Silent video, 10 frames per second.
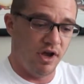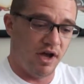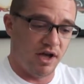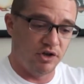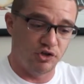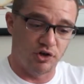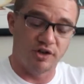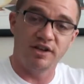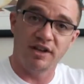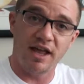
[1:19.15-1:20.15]
turn
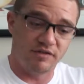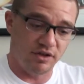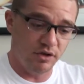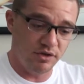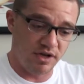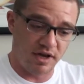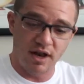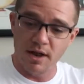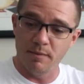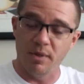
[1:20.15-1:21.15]
it to the left and loosen it.
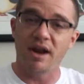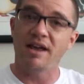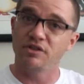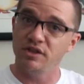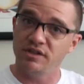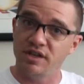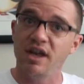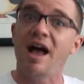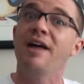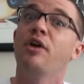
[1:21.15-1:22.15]
But as you can
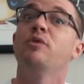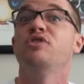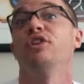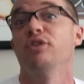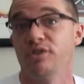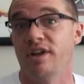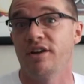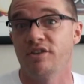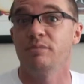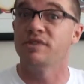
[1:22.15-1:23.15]
see, I thought it was going to loosen
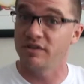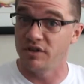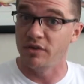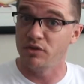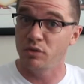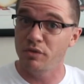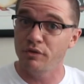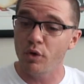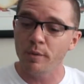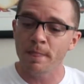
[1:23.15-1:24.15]
actually because I've done this one
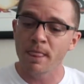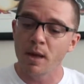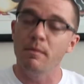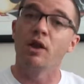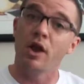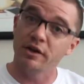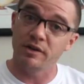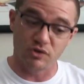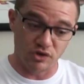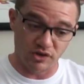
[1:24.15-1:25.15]
before. A lot of
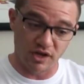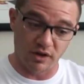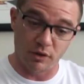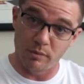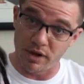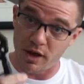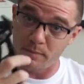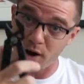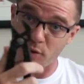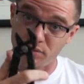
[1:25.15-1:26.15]
times you just need a
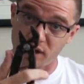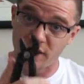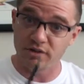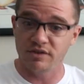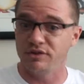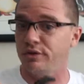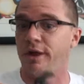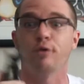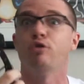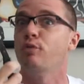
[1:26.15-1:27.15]
pair of pliers. These are
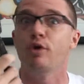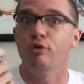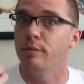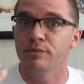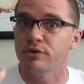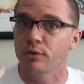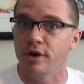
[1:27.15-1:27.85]
like robo grips or